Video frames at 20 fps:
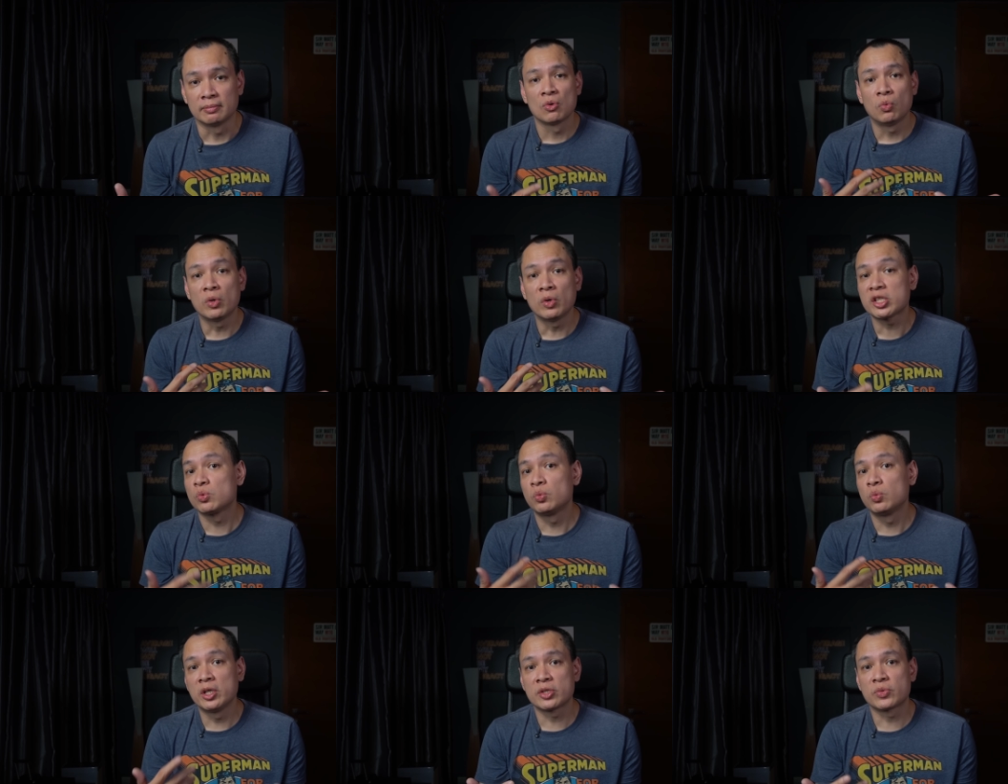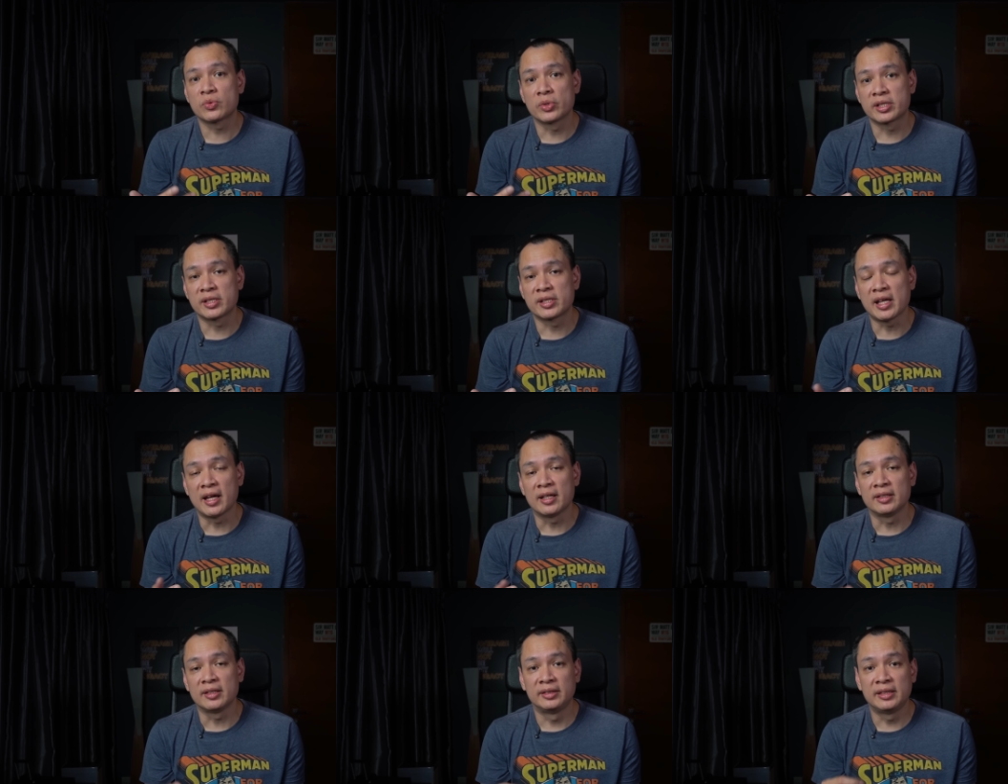What's worse was
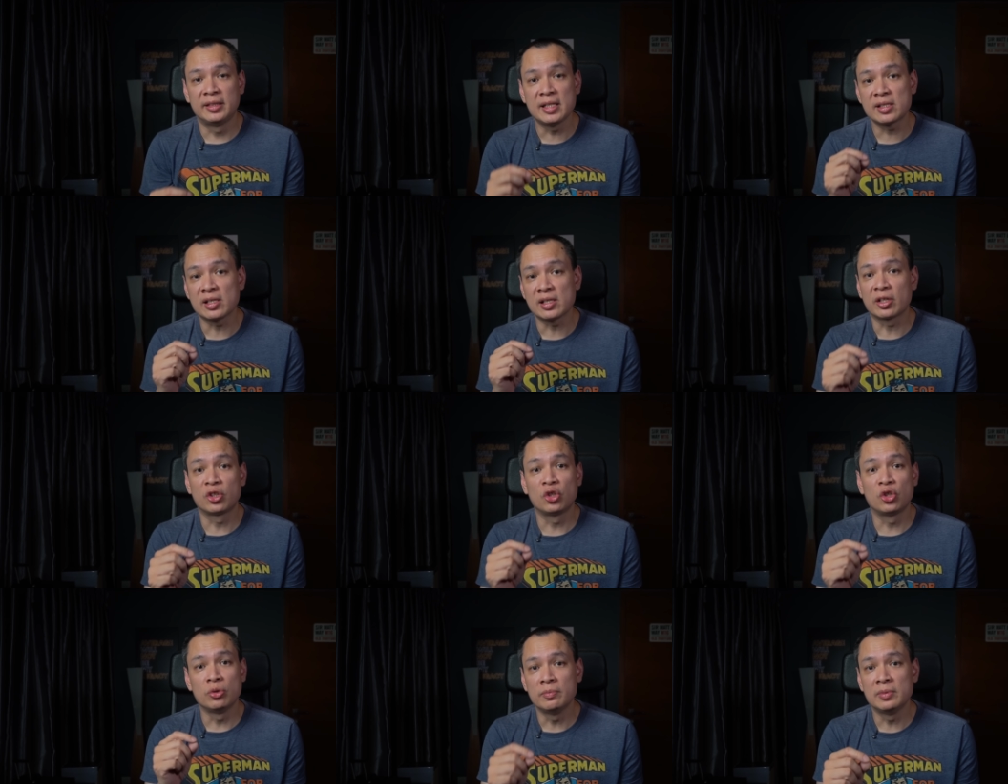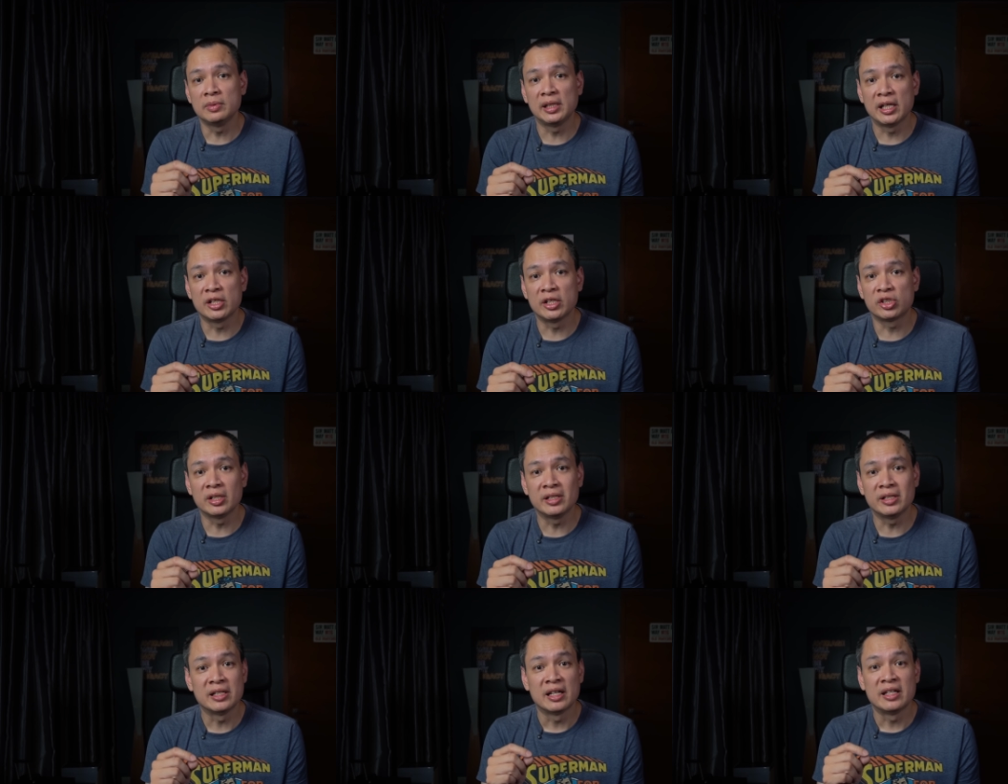that this
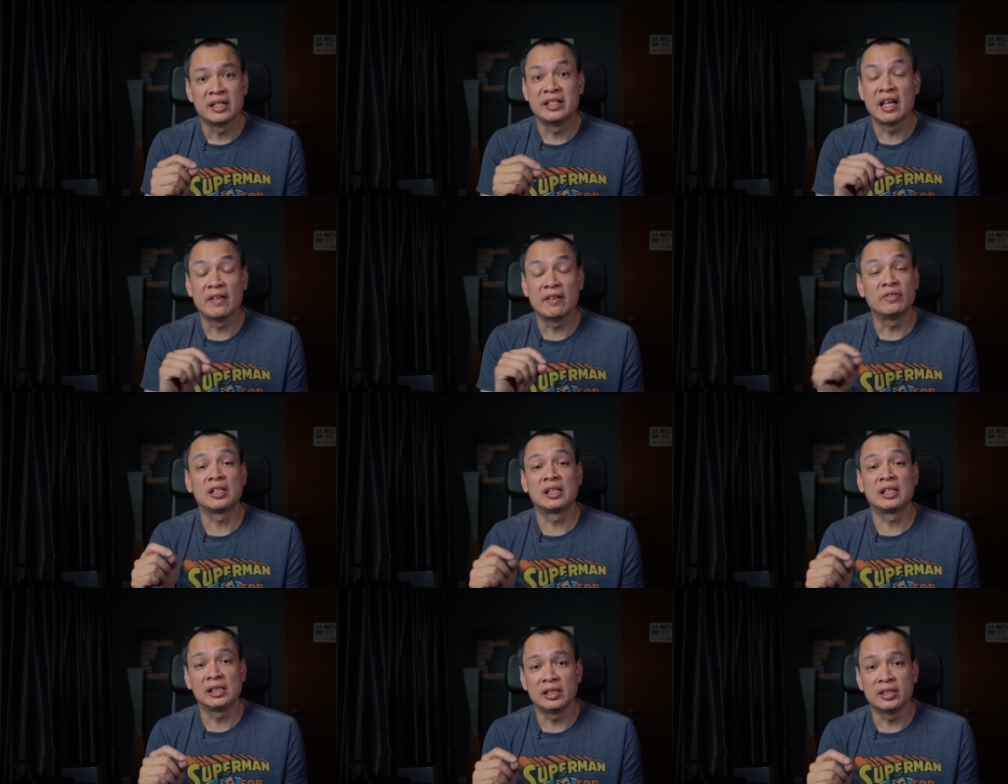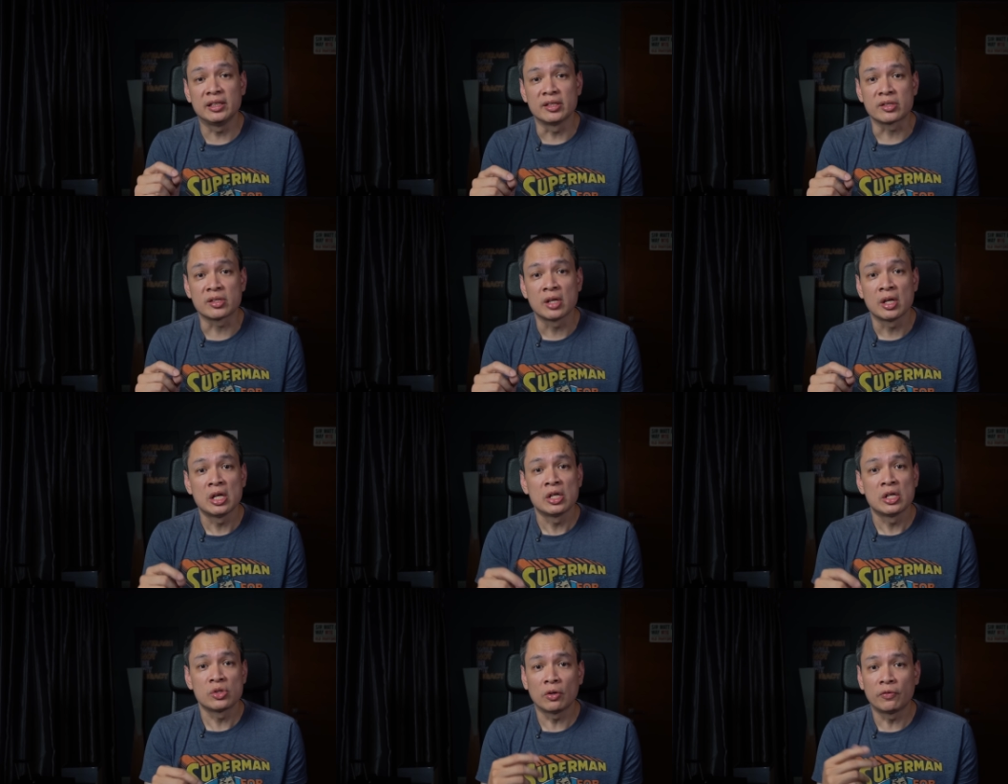accumulation never clears.
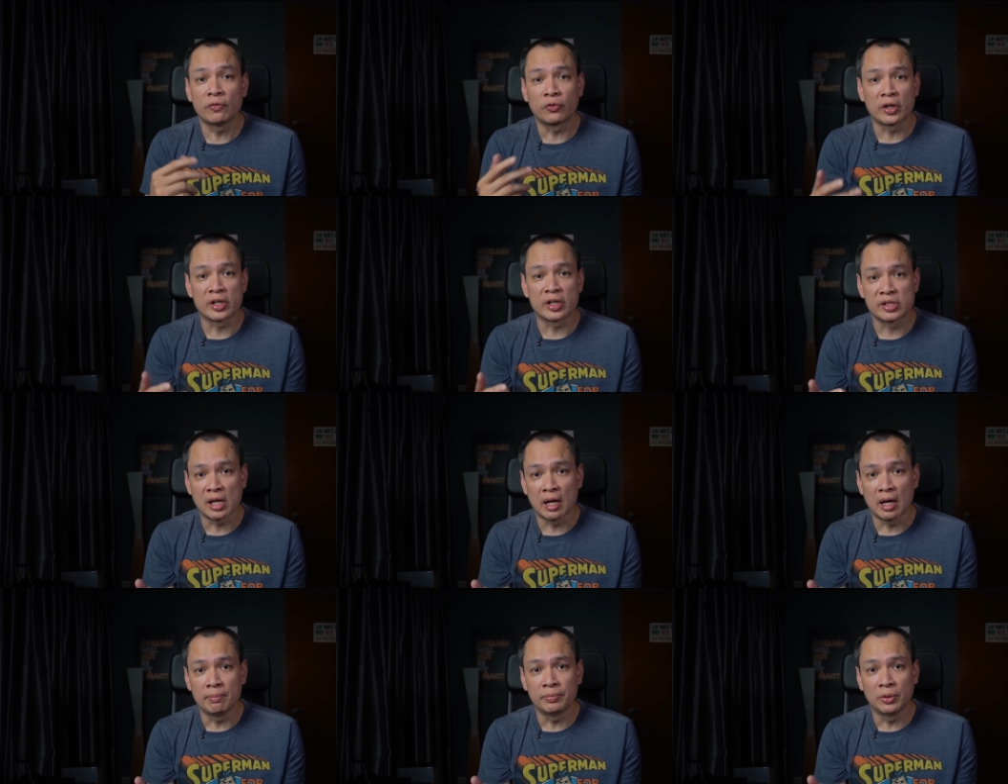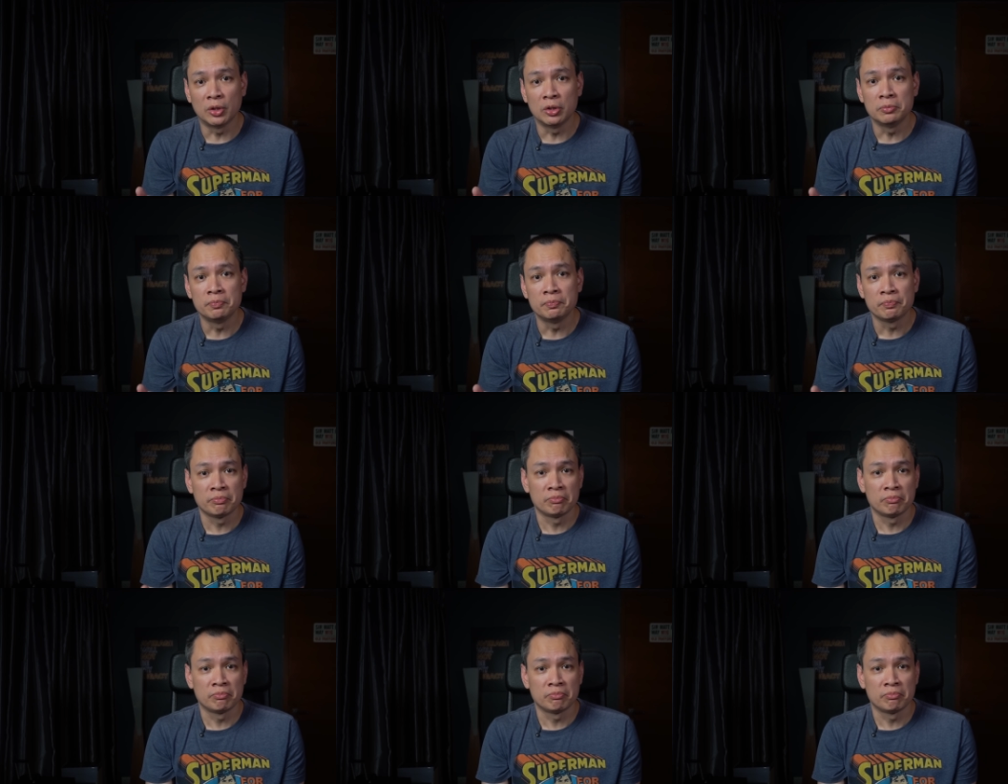So for example,